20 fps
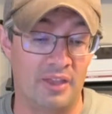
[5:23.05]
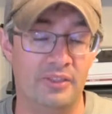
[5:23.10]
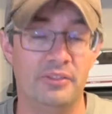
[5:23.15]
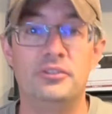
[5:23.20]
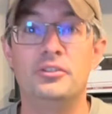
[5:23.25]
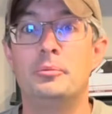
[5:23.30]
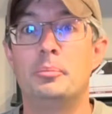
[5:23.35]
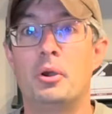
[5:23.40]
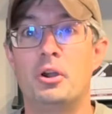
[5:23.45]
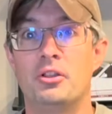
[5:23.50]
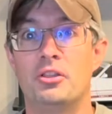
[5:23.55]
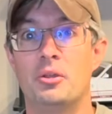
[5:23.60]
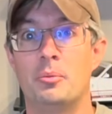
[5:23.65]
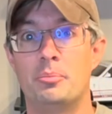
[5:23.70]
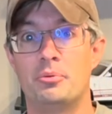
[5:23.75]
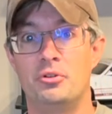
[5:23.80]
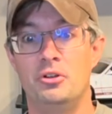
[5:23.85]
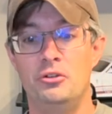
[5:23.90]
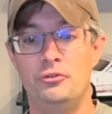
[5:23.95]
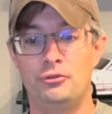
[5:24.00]
This is part of the
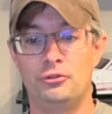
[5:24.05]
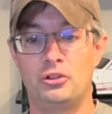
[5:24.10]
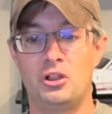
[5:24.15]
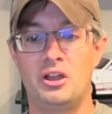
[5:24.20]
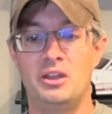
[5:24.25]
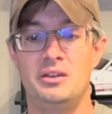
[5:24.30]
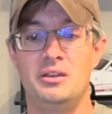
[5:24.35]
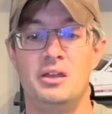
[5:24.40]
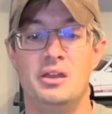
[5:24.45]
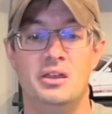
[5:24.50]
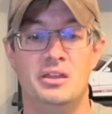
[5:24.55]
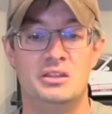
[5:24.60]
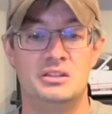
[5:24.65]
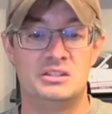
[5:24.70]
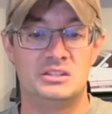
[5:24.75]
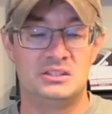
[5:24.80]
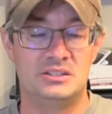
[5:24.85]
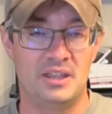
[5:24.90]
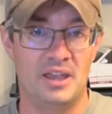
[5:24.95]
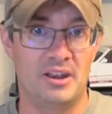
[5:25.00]
pre-flight
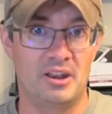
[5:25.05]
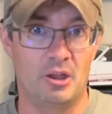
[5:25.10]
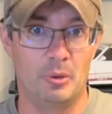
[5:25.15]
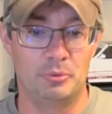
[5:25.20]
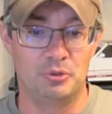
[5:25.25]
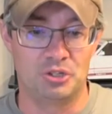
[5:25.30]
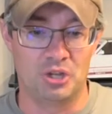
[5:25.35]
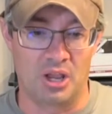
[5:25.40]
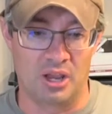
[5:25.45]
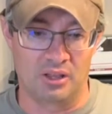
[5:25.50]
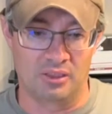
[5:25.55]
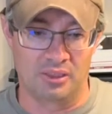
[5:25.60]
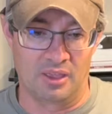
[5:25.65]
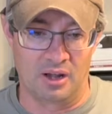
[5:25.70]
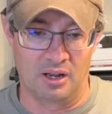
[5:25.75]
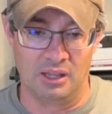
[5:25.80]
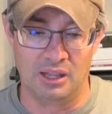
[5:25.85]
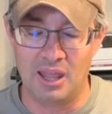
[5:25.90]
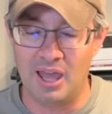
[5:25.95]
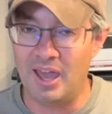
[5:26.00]
setup check that
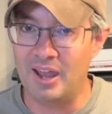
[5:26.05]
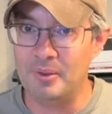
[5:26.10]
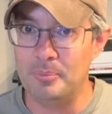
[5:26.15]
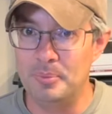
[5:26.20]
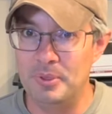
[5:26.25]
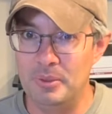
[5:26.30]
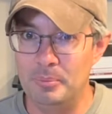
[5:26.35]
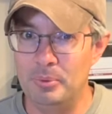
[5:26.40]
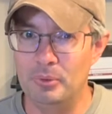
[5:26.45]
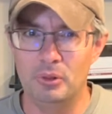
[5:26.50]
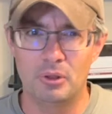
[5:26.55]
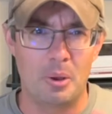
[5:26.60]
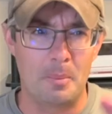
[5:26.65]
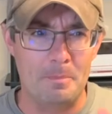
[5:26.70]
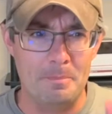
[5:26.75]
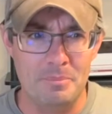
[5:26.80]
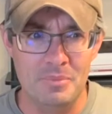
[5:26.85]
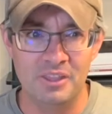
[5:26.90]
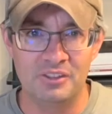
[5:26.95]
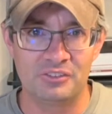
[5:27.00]
a lot of people
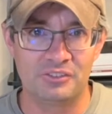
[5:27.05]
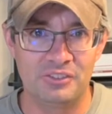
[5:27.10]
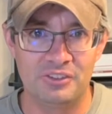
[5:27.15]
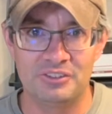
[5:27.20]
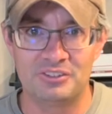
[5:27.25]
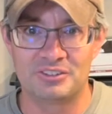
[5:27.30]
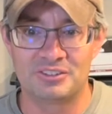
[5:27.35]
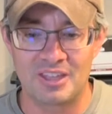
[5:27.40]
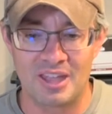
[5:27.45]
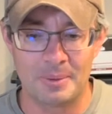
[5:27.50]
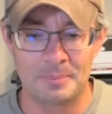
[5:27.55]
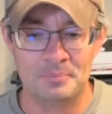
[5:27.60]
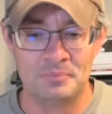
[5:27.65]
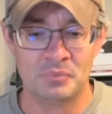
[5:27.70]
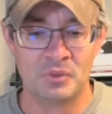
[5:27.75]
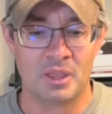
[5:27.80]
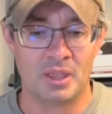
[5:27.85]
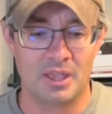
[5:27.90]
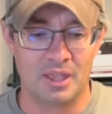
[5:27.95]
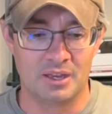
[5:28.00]
miss this step
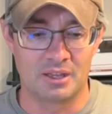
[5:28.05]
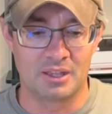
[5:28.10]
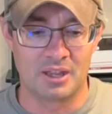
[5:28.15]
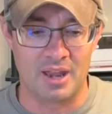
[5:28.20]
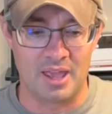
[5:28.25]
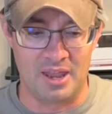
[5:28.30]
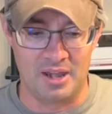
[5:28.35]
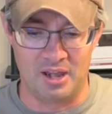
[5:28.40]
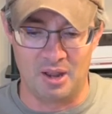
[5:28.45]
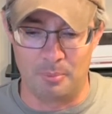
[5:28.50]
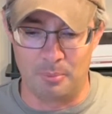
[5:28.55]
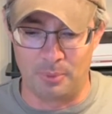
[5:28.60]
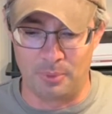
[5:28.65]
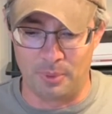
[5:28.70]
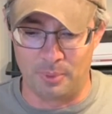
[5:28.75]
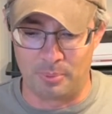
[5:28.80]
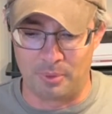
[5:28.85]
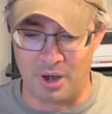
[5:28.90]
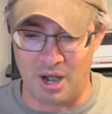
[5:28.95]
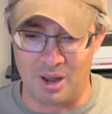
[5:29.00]
and can end up with
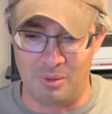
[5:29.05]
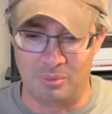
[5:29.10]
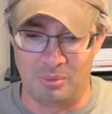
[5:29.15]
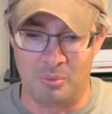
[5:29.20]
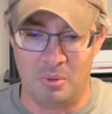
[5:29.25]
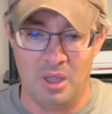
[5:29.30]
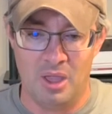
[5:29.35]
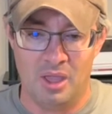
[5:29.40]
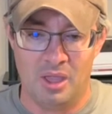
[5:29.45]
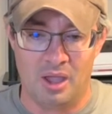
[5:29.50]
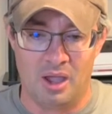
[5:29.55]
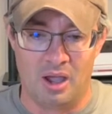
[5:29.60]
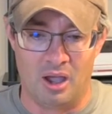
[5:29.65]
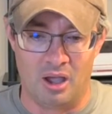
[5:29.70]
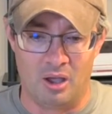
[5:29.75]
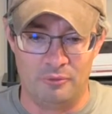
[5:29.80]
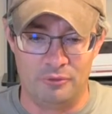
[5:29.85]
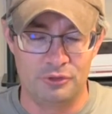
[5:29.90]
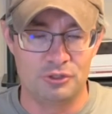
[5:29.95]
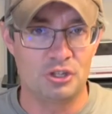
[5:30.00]
a problem.
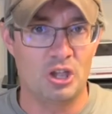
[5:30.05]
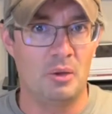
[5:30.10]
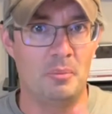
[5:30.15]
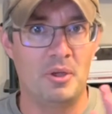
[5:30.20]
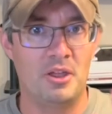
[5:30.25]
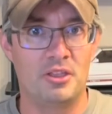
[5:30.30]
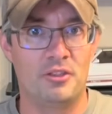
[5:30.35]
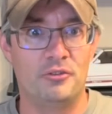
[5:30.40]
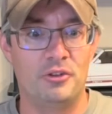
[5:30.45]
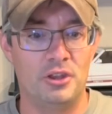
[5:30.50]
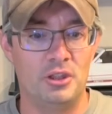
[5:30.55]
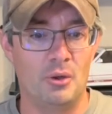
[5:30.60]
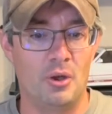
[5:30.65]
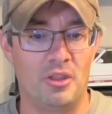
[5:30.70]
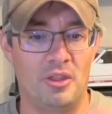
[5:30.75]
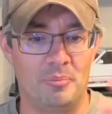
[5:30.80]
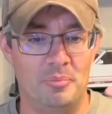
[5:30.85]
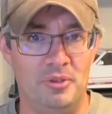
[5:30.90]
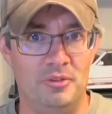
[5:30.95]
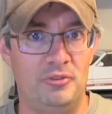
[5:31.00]
If you saw my other video
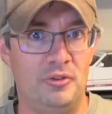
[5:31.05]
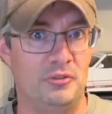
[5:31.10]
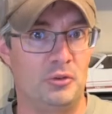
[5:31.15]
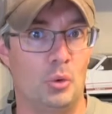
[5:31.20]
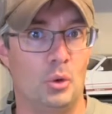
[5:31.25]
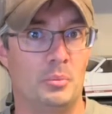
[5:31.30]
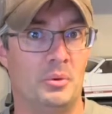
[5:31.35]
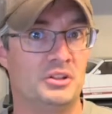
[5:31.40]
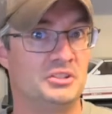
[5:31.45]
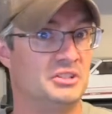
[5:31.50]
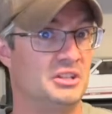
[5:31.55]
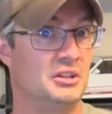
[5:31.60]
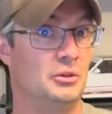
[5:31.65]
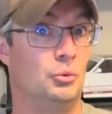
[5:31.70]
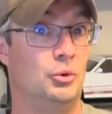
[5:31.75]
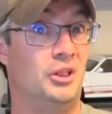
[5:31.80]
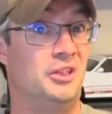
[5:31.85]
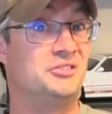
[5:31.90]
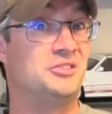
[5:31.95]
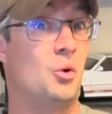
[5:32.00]
on the P-51 Mustang, you
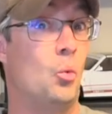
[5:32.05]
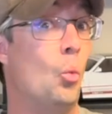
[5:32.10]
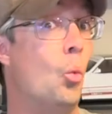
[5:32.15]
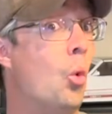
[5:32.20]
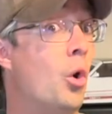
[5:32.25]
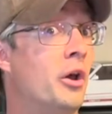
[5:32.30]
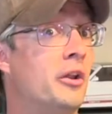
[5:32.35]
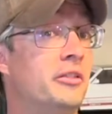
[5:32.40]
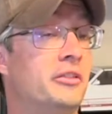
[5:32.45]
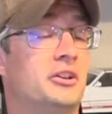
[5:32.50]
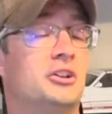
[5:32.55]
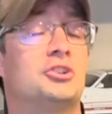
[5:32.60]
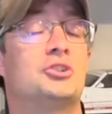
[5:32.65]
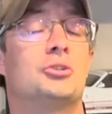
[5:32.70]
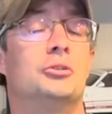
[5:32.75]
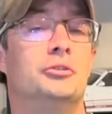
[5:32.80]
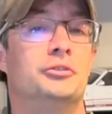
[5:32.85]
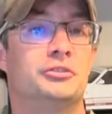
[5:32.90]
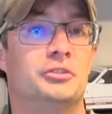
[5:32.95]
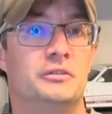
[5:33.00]
realize that one of the
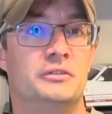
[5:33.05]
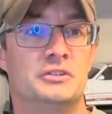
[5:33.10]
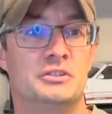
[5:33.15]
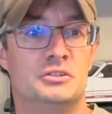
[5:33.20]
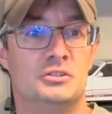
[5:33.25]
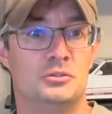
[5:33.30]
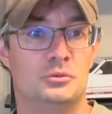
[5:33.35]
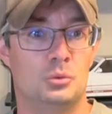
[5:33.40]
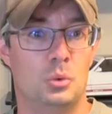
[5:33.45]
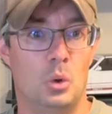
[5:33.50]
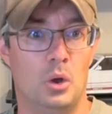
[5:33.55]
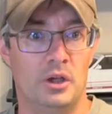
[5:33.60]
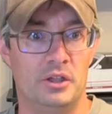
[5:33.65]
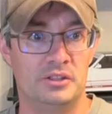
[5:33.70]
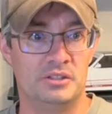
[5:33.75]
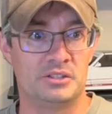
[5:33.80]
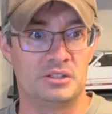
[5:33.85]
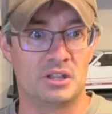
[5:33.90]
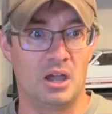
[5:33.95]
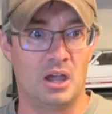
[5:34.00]
control surfaces
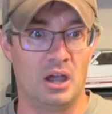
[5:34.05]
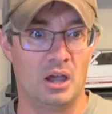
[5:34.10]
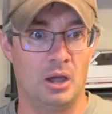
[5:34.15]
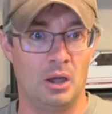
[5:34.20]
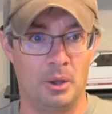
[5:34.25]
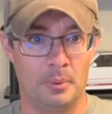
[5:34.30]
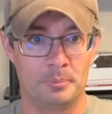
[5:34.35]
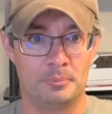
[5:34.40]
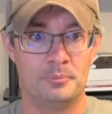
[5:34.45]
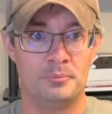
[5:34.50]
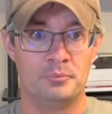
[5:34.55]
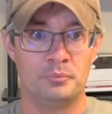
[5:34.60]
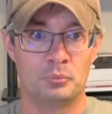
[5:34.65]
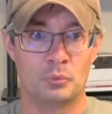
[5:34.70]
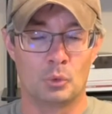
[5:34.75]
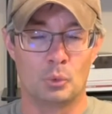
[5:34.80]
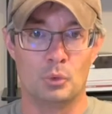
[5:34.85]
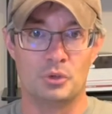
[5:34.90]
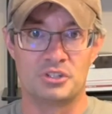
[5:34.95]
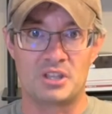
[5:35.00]
was
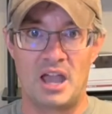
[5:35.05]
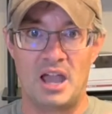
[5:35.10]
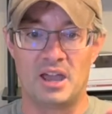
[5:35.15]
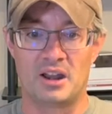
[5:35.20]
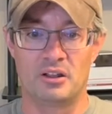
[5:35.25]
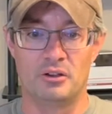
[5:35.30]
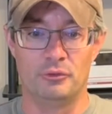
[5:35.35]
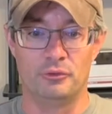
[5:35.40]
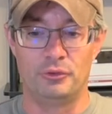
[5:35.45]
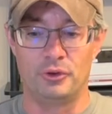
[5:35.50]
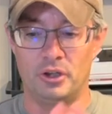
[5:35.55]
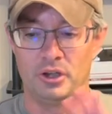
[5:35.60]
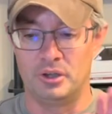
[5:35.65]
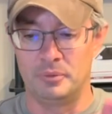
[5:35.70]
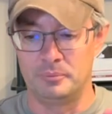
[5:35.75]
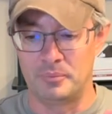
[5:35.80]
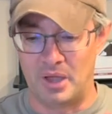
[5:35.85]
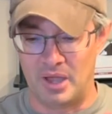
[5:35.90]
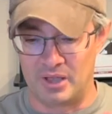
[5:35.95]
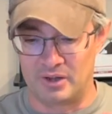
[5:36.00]
out of
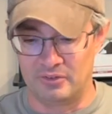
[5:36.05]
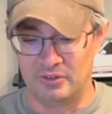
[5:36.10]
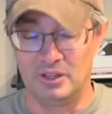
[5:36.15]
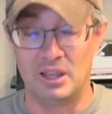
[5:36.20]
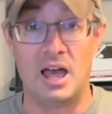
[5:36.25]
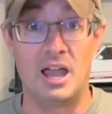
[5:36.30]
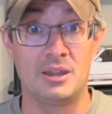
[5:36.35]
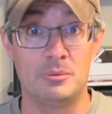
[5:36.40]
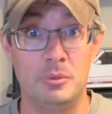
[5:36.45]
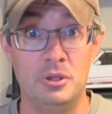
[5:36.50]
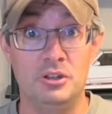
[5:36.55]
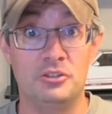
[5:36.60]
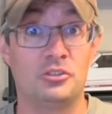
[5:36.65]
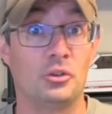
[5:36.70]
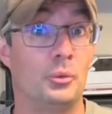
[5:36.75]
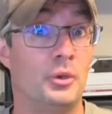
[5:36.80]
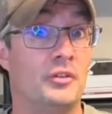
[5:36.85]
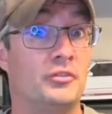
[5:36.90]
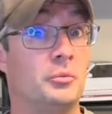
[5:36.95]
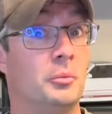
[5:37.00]
alignment, so
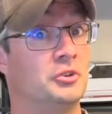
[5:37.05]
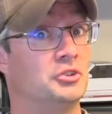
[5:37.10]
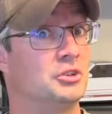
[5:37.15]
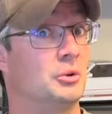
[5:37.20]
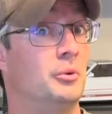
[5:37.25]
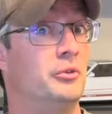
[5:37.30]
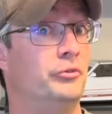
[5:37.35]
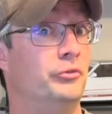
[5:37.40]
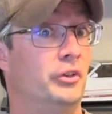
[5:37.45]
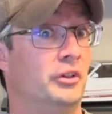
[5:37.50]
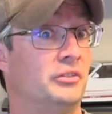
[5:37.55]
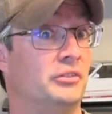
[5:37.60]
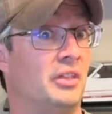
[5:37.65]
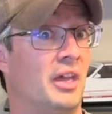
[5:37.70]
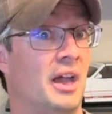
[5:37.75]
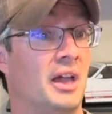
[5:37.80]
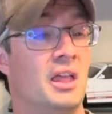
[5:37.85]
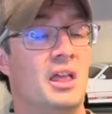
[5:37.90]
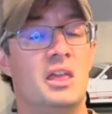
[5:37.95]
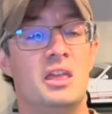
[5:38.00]
we have to make sure we fix
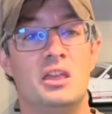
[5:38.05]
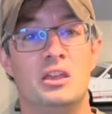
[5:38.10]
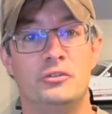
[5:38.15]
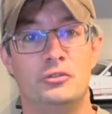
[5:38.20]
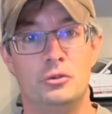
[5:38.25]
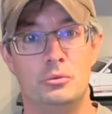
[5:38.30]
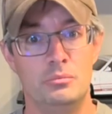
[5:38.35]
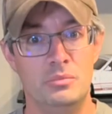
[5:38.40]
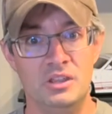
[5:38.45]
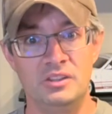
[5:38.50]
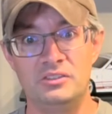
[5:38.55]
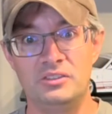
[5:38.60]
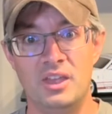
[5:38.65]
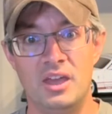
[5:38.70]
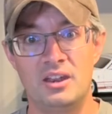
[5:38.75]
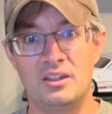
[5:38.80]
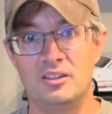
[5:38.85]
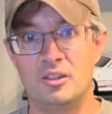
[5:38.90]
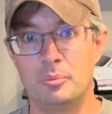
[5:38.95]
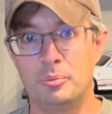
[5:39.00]
that. If you miss
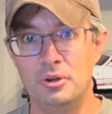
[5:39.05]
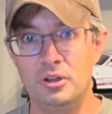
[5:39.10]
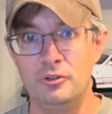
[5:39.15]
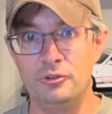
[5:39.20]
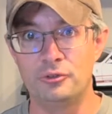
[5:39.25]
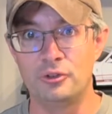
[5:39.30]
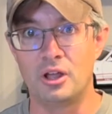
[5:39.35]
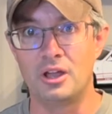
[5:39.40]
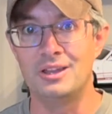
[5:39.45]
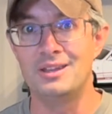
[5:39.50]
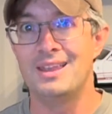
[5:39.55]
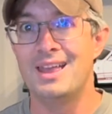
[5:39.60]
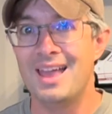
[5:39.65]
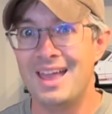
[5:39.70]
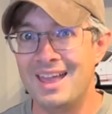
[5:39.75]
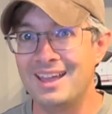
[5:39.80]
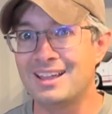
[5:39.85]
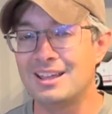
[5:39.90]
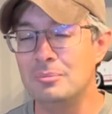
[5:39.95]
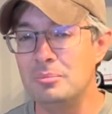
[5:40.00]
that in the pre-flight,
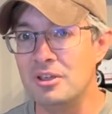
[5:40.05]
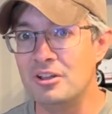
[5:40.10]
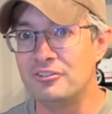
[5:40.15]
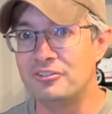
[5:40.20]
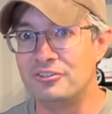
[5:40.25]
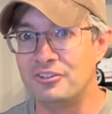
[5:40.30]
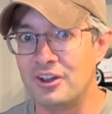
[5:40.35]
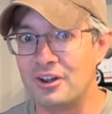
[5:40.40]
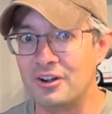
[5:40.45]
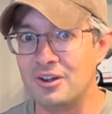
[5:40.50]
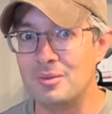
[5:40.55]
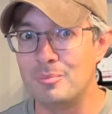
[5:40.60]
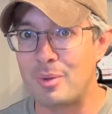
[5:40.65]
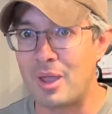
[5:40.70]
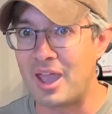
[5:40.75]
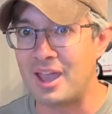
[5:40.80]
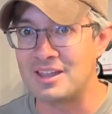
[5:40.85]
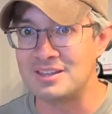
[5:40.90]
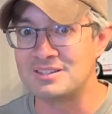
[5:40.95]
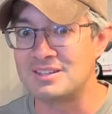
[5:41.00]
it could be a very
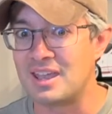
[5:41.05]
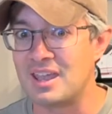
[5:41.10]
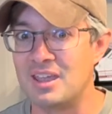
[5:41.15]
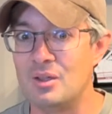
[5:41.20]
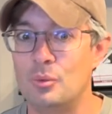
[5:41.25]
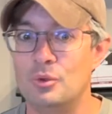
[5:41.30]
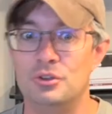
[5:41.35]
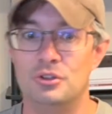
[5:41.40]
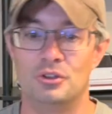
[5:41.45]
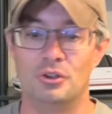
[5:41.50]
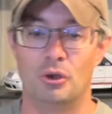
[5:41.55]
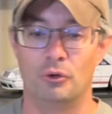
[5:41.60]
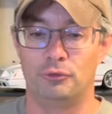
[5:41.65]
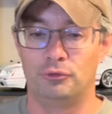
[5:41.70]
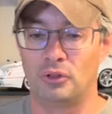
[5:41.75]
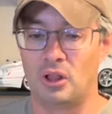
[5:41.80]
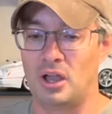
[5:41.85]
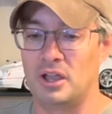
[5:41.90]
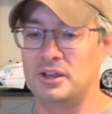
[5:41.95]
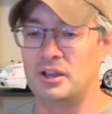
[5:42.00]
bad day when you go fly.